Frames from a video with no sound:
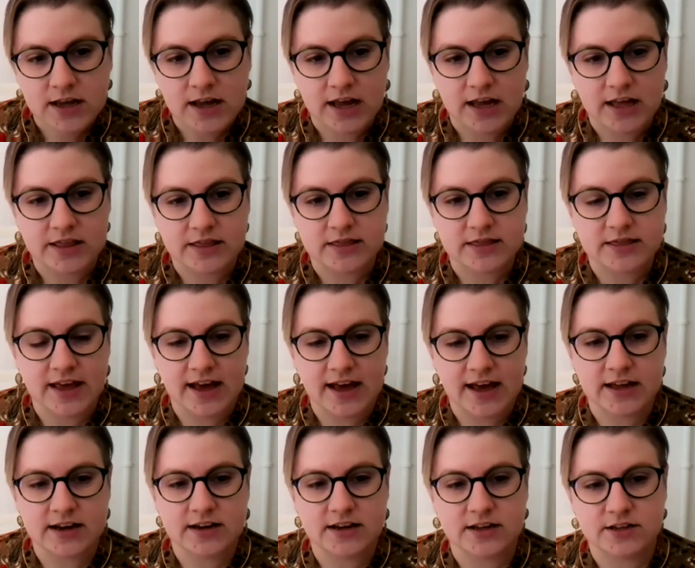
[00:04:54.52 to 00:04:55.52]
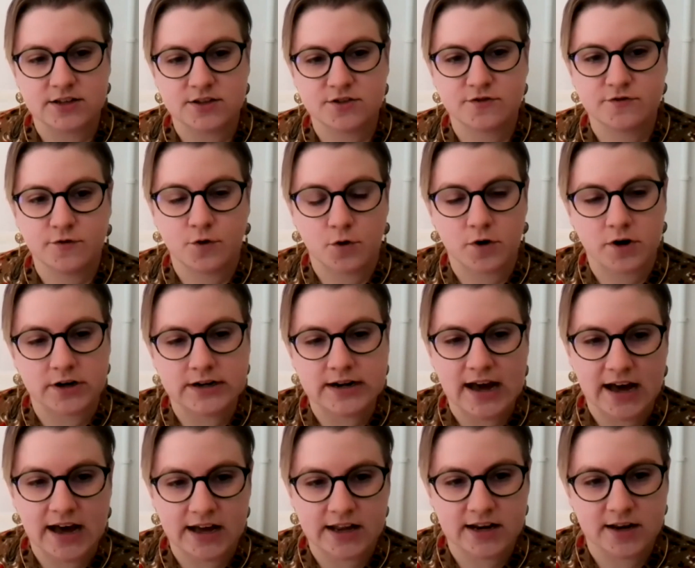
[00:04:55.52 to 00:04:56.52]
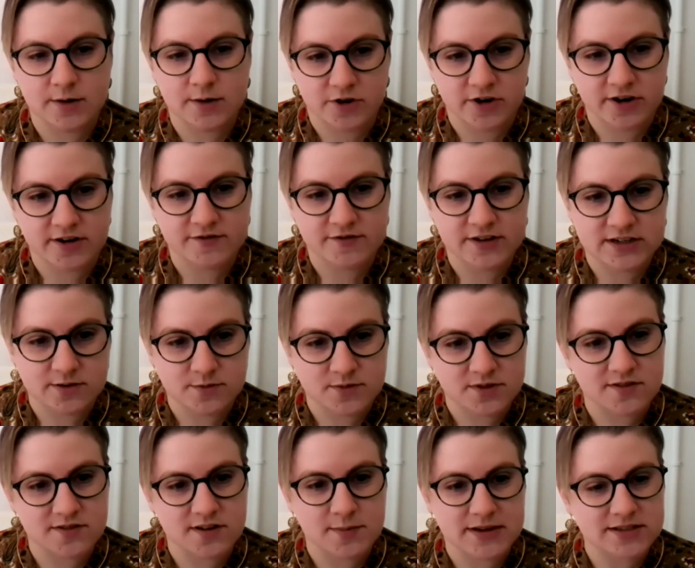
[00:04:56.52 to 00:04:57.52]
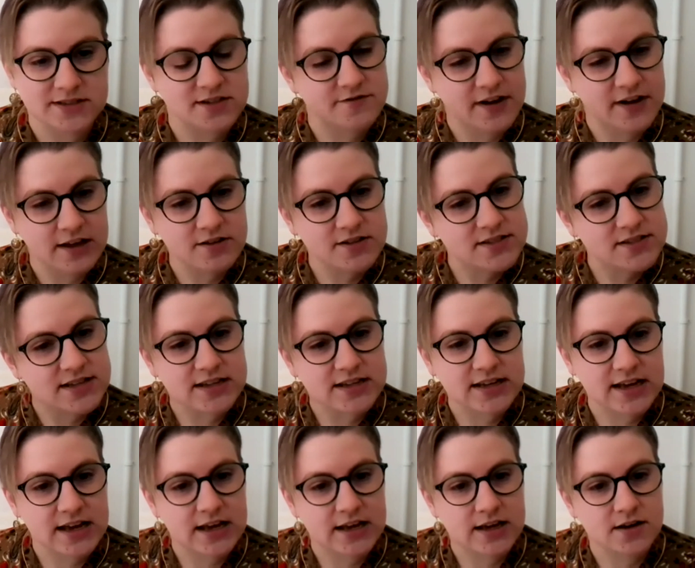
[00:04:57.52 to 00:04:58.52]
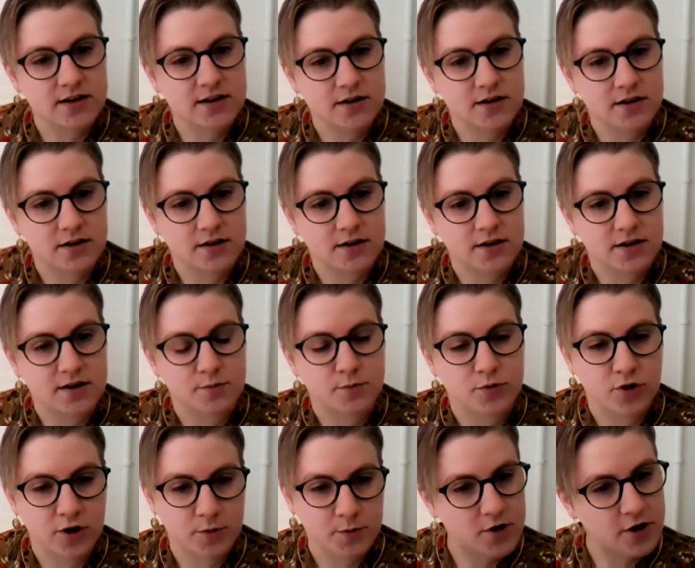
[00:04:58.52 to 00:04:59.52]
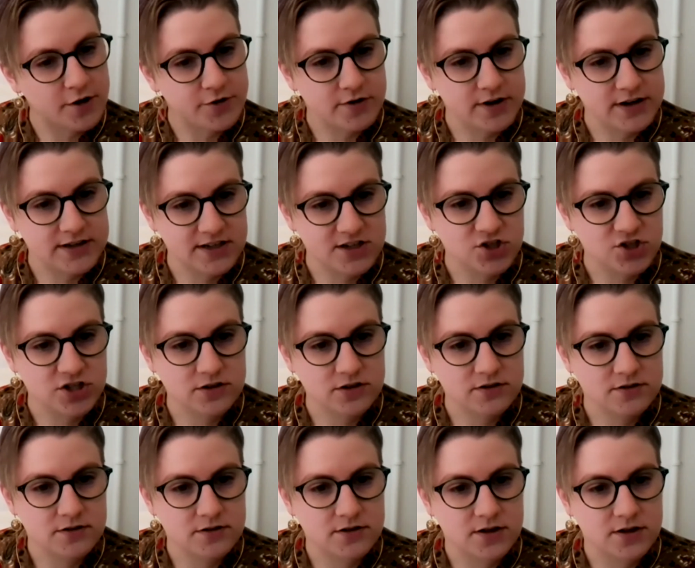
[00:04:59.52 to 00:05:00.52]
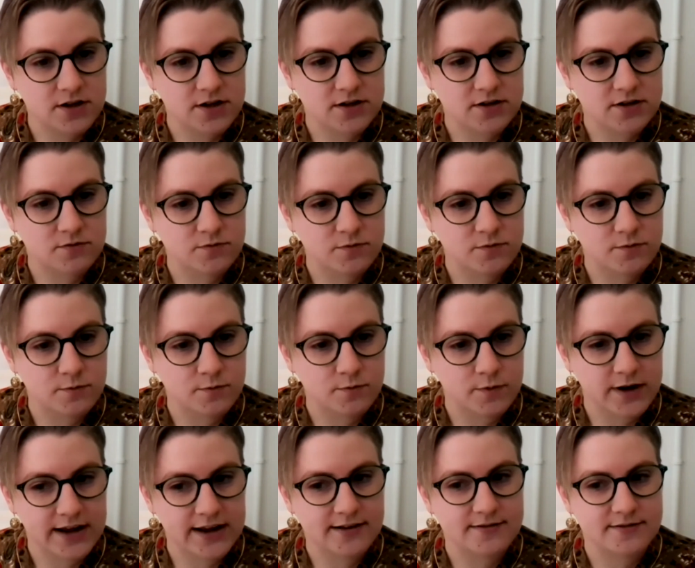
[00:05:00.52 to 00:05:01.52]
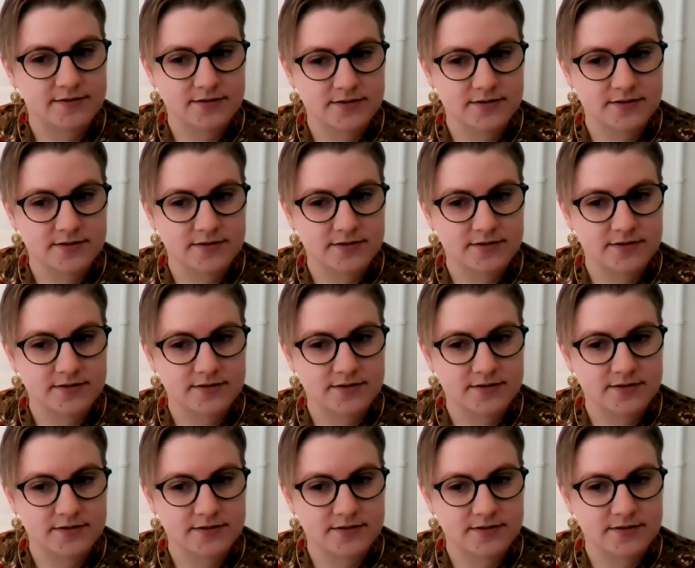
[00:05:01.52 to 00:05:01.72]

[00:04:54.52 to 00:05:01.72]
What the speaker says: and that is for non-immigrant victims of domestic violence. They can get an employment authorization, and we